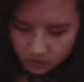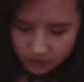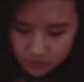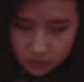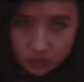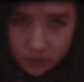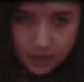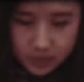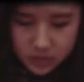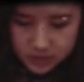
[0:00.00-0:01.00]
and then you
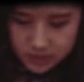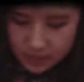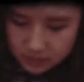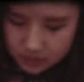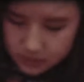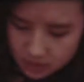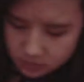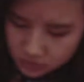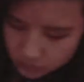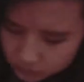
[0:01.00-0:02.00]
can actually take these
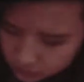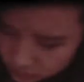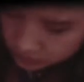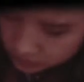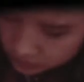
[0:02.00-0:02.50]
down too. So you